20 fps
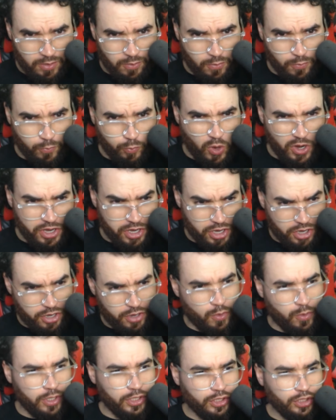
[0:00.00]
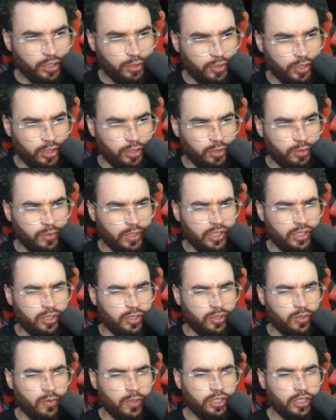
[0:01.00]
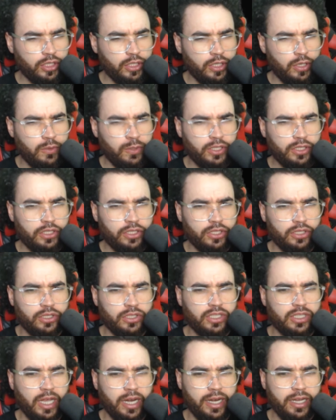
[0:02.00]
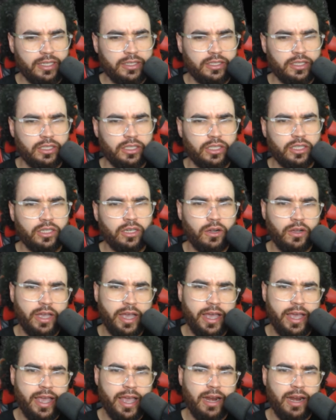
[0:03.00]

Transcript: what you're going to do is you're going to go into your settings here, okay?